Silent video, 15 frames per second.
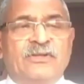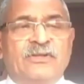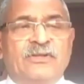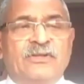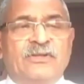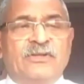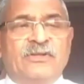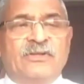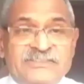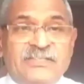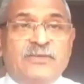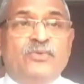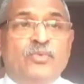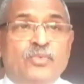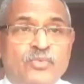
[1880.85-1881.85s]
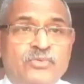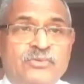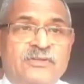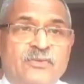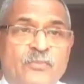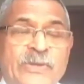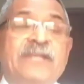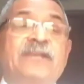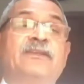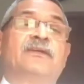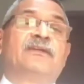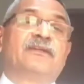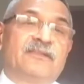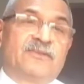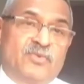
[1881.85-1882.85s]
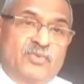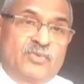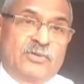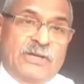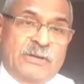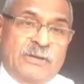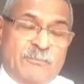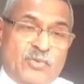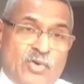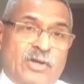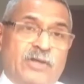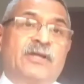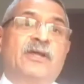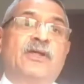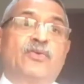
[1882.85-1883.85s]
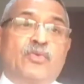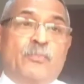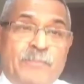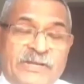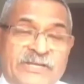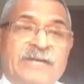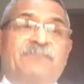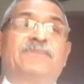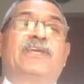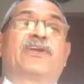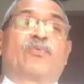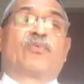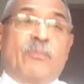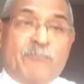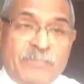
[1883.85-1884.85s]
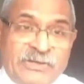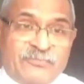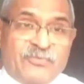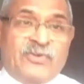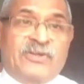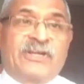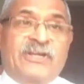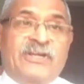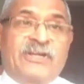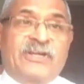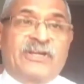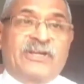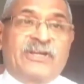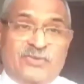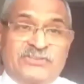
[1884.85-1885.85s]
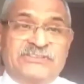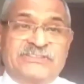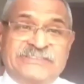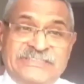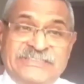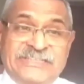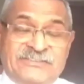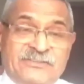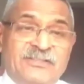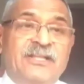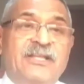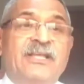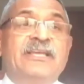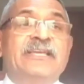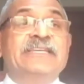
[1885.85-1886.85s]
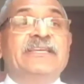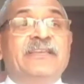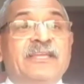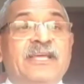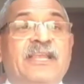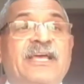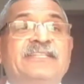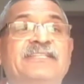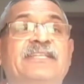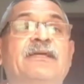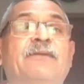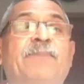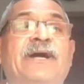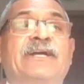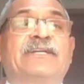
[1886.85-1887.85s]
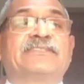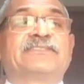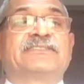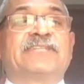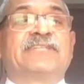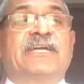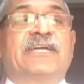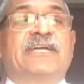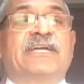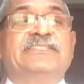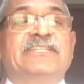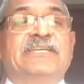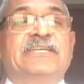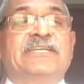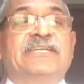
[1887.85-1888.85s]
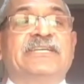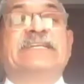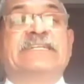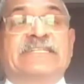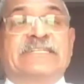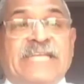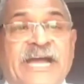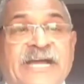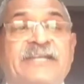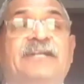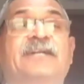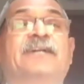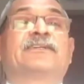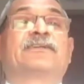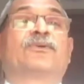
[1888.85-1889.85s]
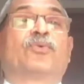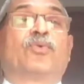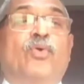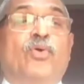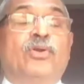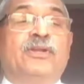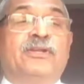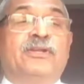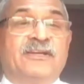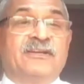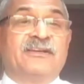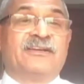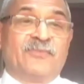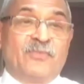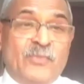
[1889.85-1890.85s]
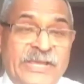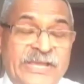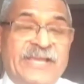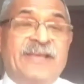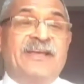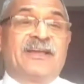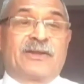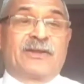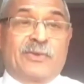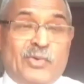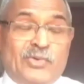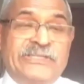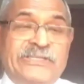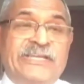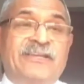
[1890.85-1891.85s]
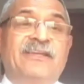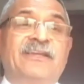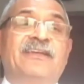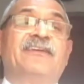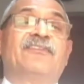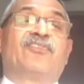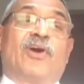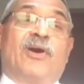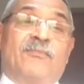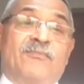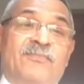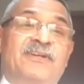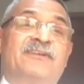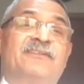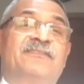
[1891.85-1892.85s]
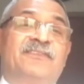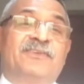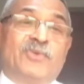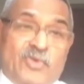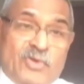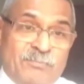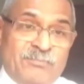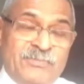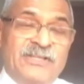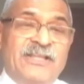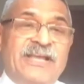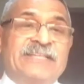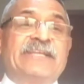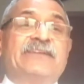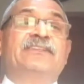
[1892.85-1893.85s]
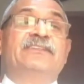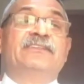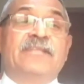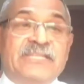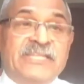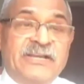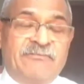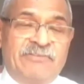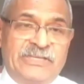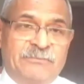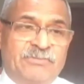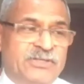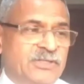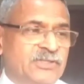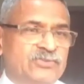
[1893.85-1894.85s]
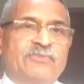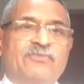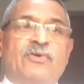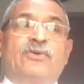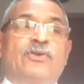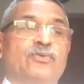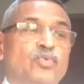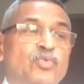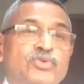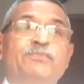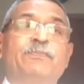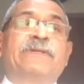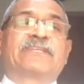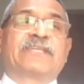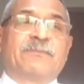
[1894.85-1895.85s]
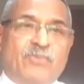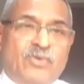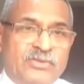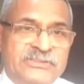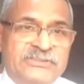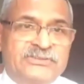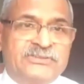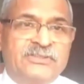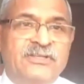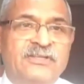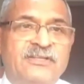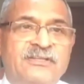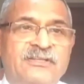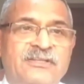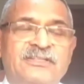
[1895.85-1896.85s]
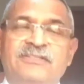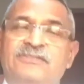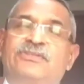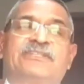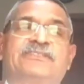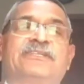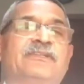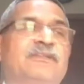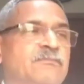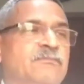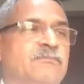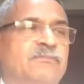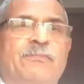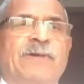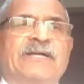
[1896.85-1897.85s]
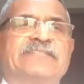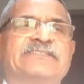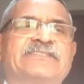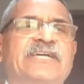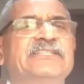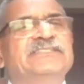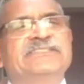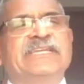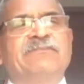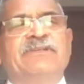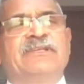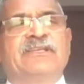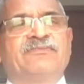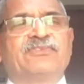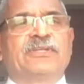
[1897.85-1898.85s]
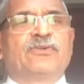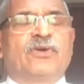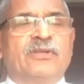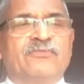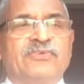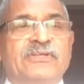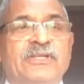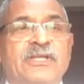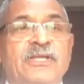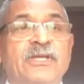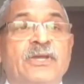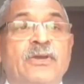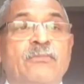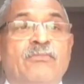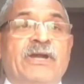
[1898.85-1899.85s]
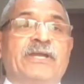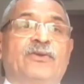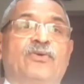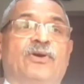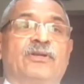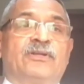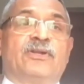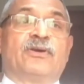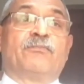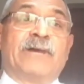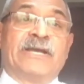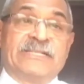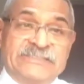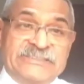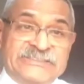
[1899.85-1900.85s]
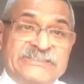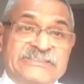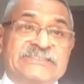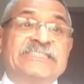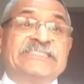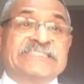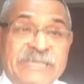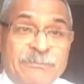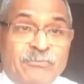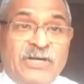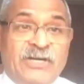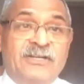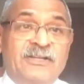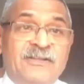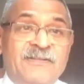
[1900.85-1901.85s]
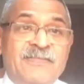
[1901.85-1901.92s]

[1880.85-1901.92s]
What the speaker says: And when General Hoon went to abroad to pick up the equipment for us, because he said this, he realized that the Pakistanis had bought the entire cold wear clothing from Europe and that nothing available. So he found out who's picked up all these. He said, the Pakistanis came and lifted all of it. My God, now by this is December.